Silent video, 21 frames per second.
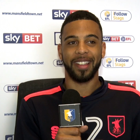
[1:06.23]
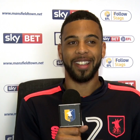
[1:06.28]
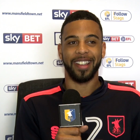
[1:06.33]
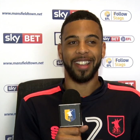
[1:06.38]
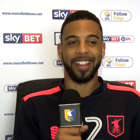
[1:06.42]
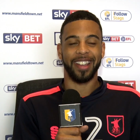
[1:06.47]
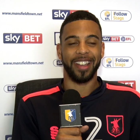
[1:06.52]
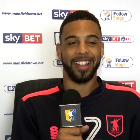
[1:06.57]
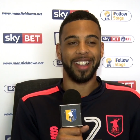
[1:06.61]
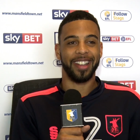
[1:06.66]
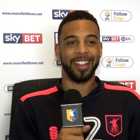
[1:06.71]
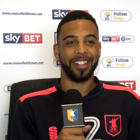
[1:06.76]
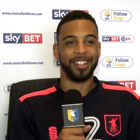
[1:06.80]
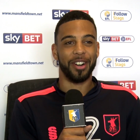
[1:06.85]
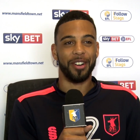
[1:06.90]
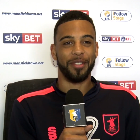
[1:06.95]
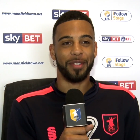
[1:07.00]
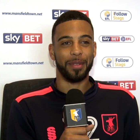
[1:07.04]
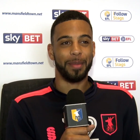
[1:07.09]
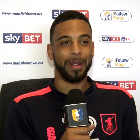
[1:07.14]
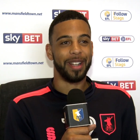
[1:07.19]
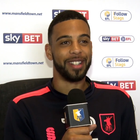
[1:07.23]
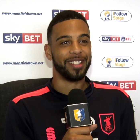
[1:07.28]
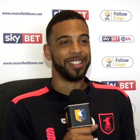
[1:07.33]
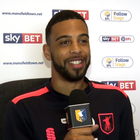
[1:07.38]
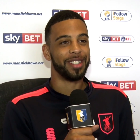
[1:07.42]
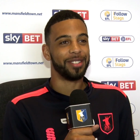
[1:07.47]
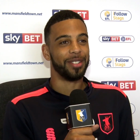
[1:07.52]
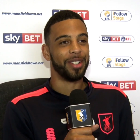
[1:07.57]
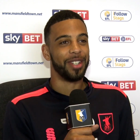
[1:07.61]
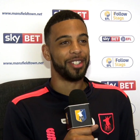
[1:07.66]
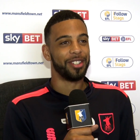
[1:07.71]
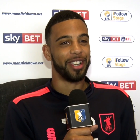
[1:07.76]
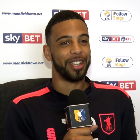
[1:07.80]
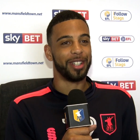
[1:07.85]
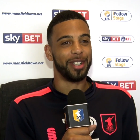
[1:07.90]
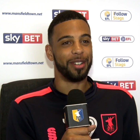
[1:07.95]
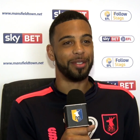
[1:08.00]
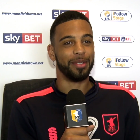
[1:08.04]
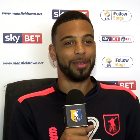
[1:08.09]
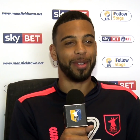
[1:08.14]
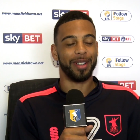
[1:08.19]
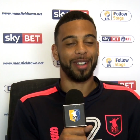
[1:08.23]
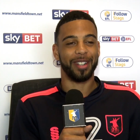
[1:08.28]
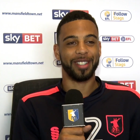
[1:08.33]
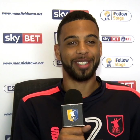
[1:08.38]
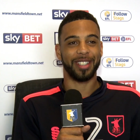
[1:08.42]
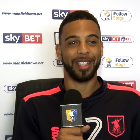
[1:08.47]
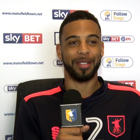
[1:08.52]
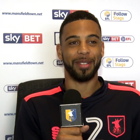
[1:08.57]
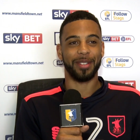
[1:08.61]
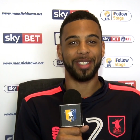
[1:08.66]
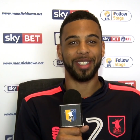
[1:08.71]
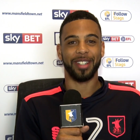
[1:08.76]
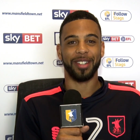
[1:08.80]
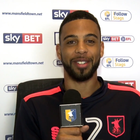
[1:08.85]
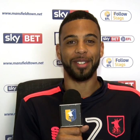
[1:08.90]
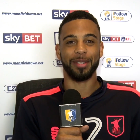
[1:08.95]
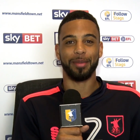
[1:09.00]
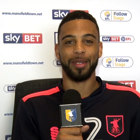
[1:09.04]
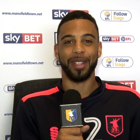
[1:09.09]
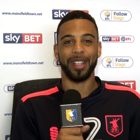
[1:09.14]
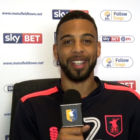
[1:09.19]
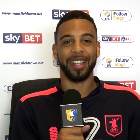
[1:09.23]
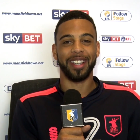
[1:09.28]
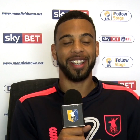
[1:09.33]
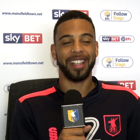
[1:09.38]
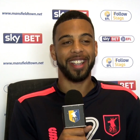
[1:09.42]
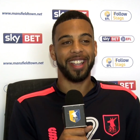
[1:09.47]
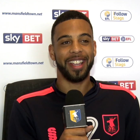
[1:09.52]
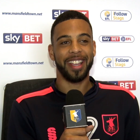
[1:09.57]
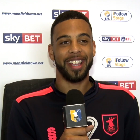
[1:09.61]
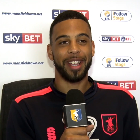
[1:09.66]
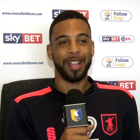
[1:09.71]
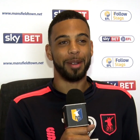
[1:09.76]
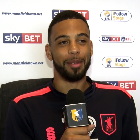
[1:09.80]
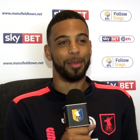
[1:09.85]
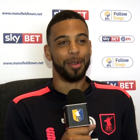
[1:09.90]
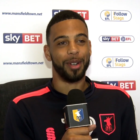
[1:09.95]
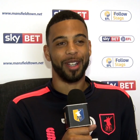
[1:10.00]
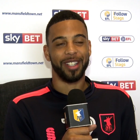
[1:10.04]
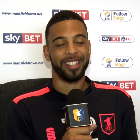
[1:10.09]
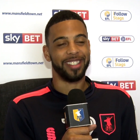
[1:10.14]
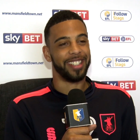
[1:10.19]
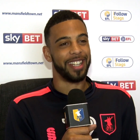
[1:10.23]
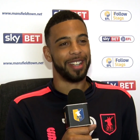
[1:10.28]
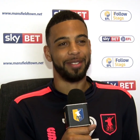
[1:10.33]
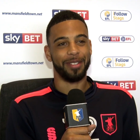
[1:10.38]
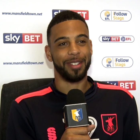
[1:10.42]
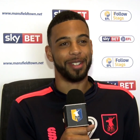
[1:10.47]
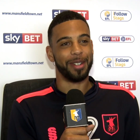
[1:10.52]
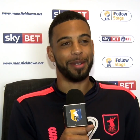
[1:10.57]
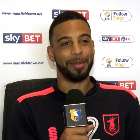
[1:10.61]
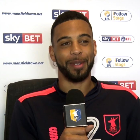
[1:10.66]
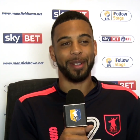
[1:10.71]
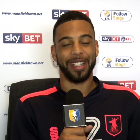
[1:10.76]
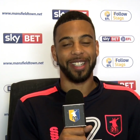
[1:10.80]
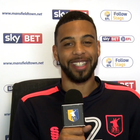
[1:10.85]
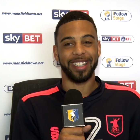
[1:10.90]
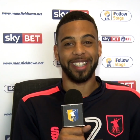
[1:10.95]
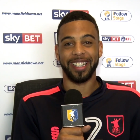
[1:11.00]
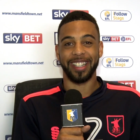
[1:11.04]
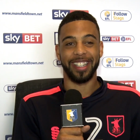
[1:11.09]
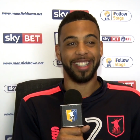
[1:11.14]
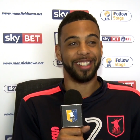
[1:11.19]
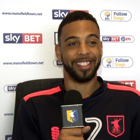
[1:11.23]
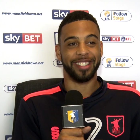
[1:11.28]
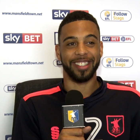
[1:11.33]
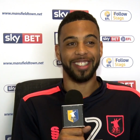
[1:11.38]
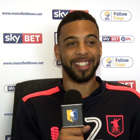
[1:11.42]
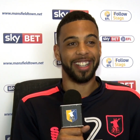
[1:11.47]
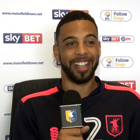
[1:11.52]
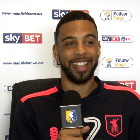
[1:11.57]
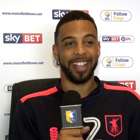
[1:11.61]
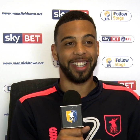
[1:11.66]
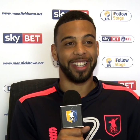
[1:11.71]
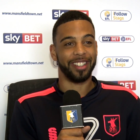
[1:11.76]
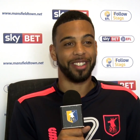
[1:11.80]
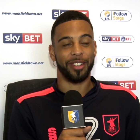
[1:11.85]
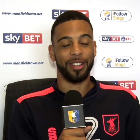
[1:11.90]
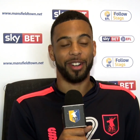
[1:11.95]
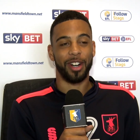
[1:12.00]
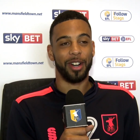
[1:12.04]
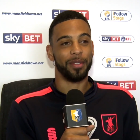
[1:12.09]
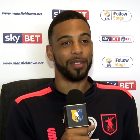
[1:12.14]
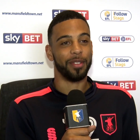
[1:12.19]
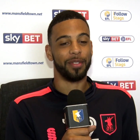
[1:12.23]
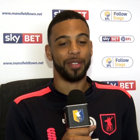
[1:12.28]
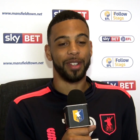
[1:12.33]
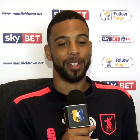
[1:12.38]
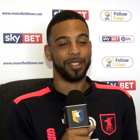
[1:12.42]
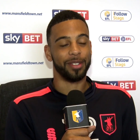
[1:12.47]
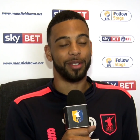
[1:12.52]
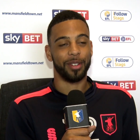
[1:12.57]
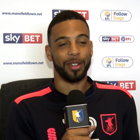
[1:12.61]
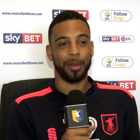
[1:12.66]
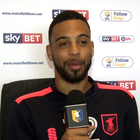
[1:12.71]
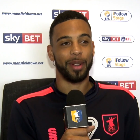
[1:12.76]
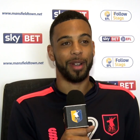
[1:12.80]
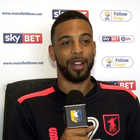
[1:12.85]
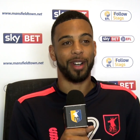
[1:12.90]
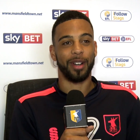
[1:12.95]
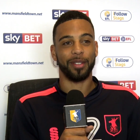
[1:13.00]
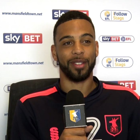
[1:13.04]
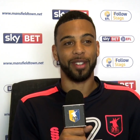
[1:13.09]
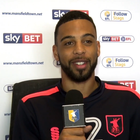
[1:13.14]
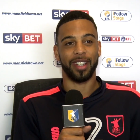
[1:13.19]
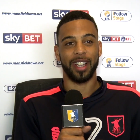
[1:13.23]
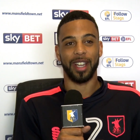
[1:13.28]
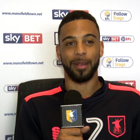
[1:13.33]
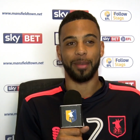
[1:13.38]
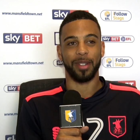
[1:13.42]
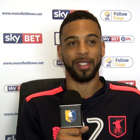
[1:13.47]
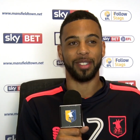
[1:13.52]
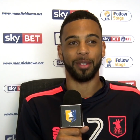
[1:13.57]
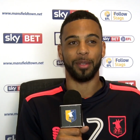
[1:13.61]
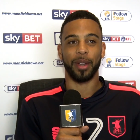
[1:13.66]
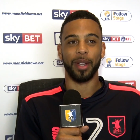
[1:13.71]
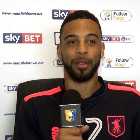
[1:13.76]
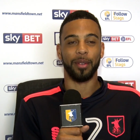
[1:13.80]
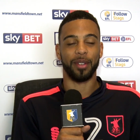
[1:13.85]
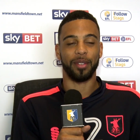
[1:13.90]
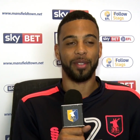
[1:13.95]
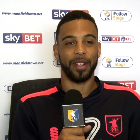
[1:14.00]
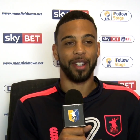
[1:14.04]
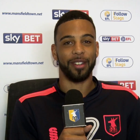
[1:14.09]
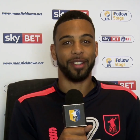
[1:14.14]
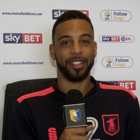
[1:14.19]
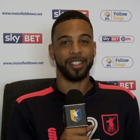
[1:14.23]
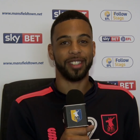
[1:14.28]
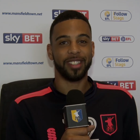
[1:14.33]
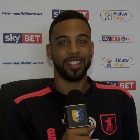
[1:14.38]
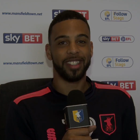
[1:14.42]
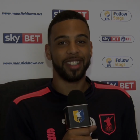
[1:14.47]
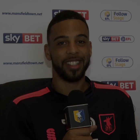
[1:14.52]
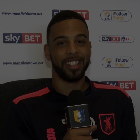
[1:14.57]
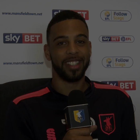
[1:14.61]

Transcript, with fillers: Uh, going for Maris on this one. He tried come for me last time and say it was me but it's definitely not me. He doesn't like know half the things we're on about half the time, and he's away with the fairies.